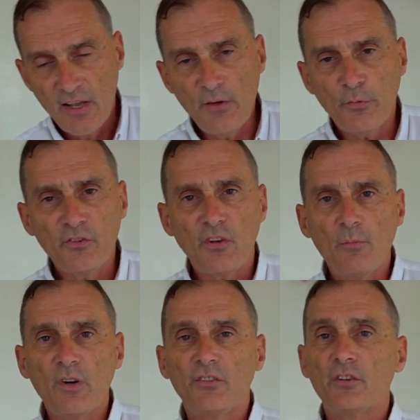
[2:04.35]
If for
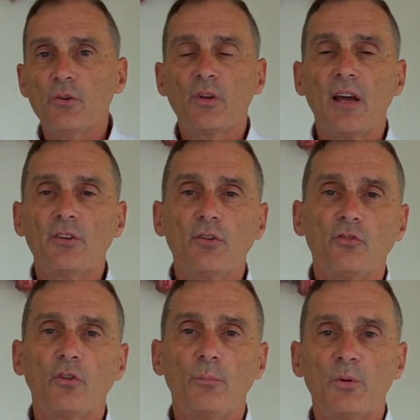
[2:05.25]
some reason you can't use
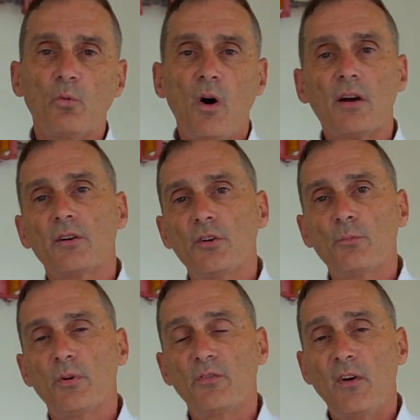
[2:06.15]
soap and water and you
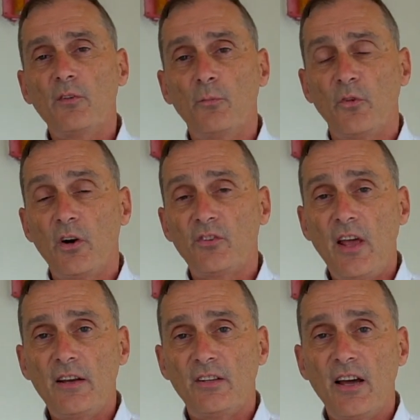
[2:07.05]
prefer
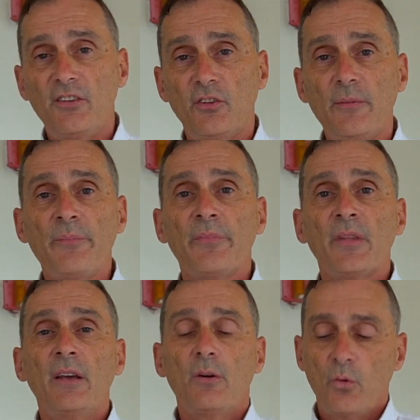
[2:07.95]
sanitizer,
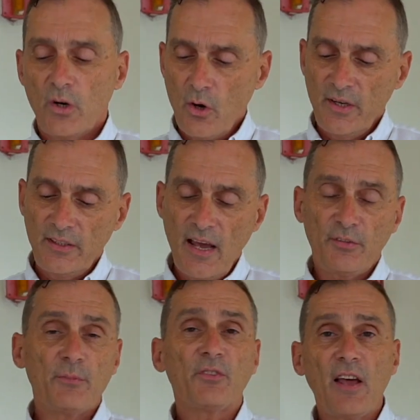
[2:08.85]
we're going to have
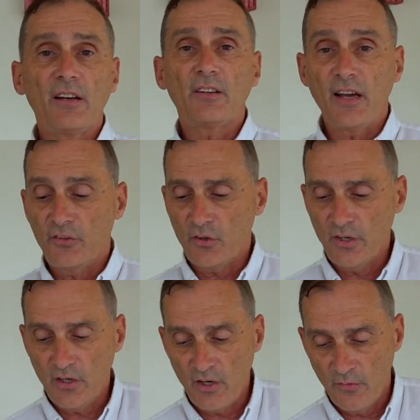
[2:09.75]
some sanitizer
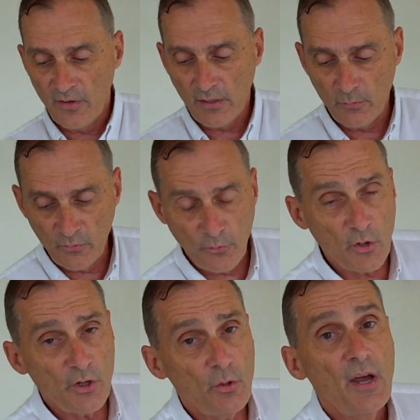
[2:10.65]
here available
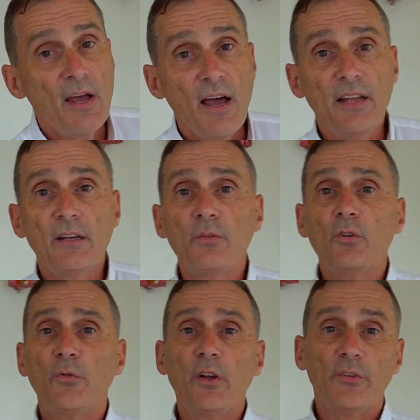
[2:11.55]
for you. And if you
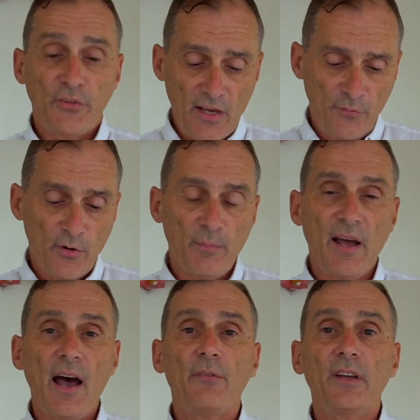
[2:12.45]
feel safer by
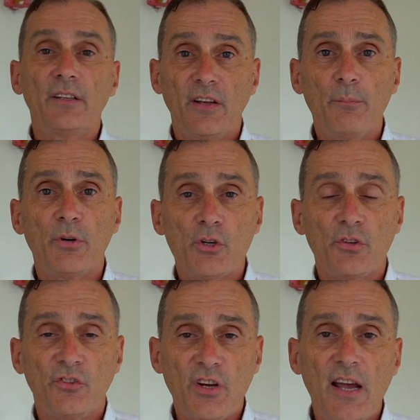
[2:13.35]
having
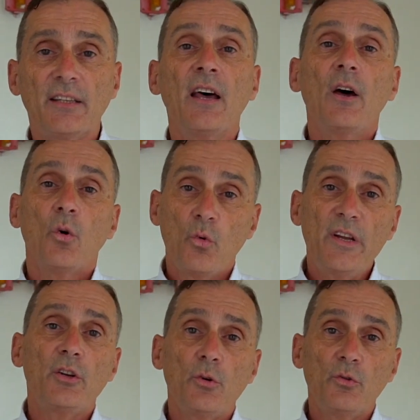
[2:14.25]
temperatures checked,
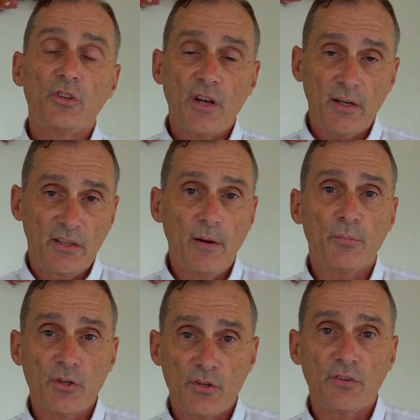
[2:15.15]
we do check
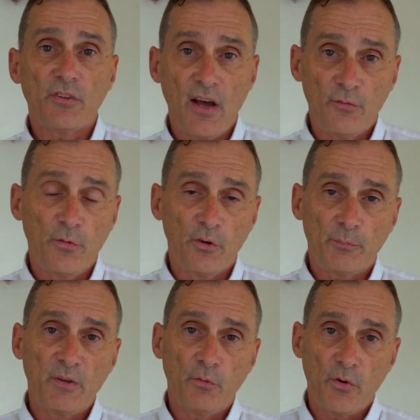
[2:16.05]
temperatures on folks
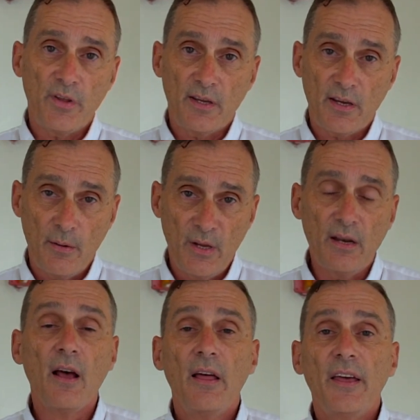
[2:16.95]
before they come in.
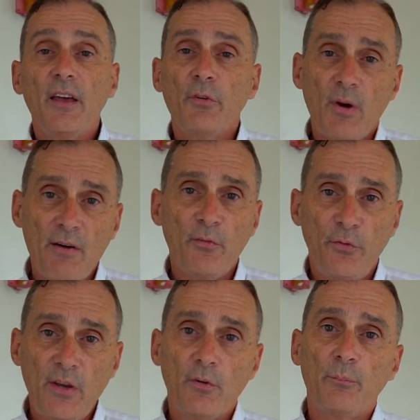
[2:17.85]
If you have a
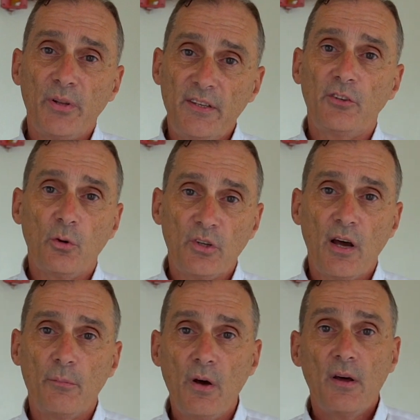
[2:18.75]
fever, please don't
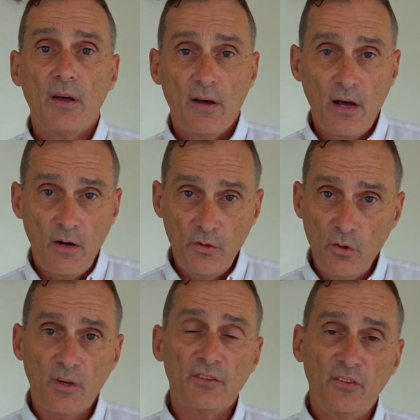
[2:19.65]
come.
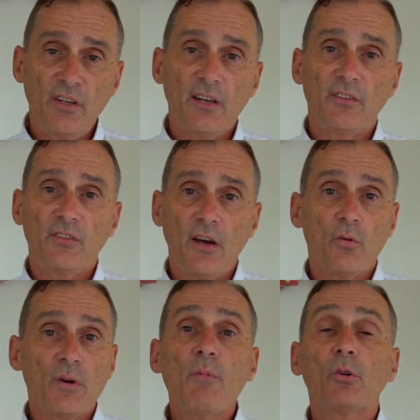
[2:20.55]
You can see us
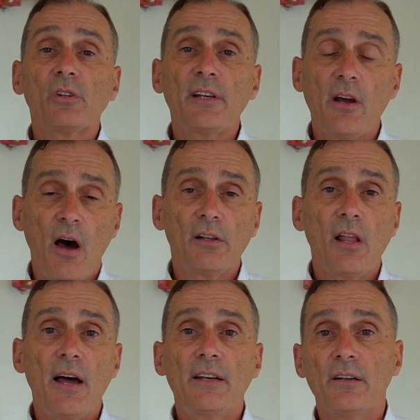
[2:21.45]
remotely
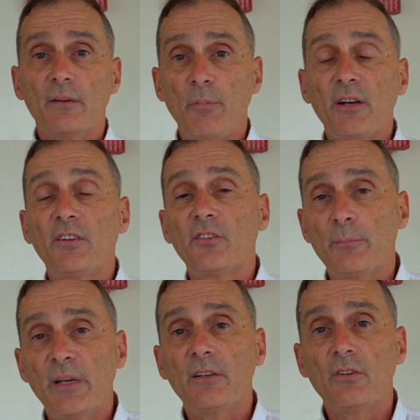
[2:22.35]
online and
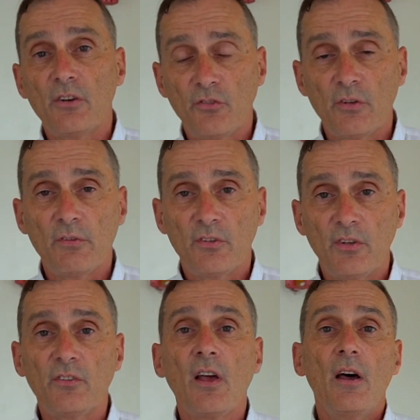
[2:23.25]
participate in our
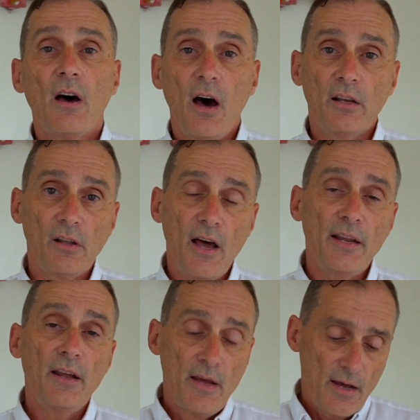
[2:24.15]
services
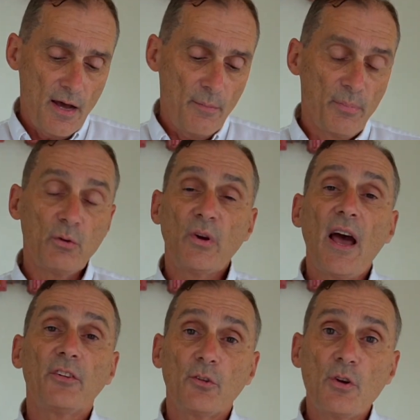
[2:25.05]
online, but we
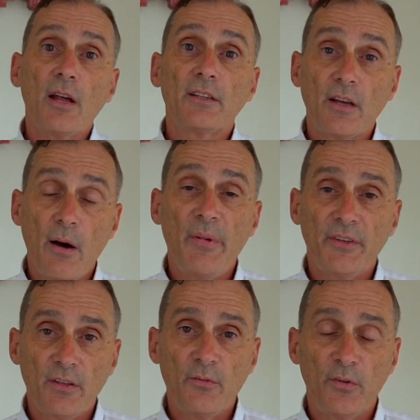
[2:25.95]
ask you not to come
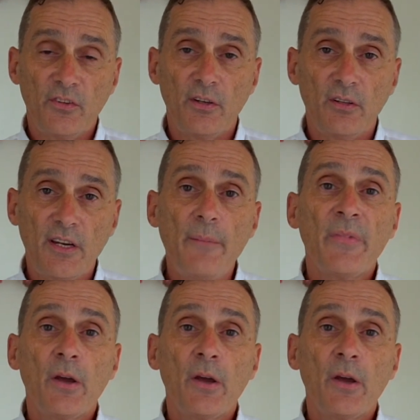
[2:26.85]
into the facility.